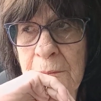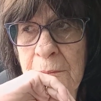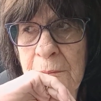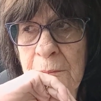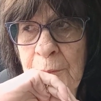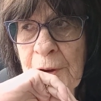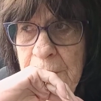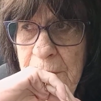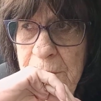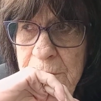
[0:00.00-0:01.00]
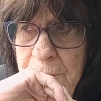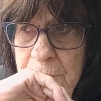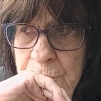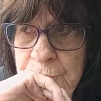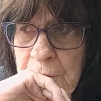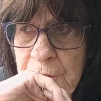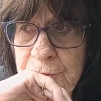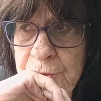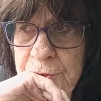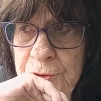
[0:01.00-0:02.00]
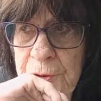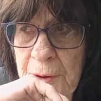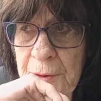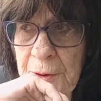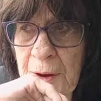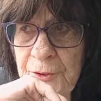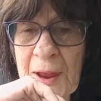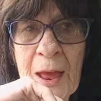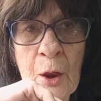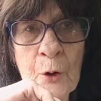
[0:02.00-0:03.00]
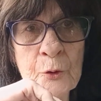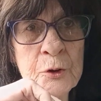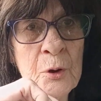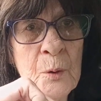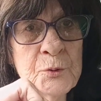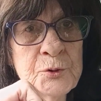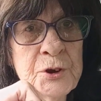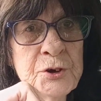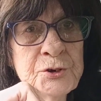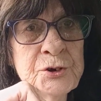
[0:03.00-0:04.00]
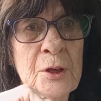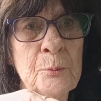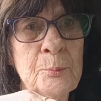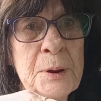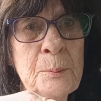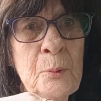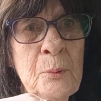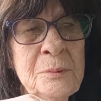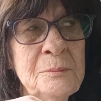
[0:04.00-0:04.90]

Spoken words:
Bring such a downer conversation to other people.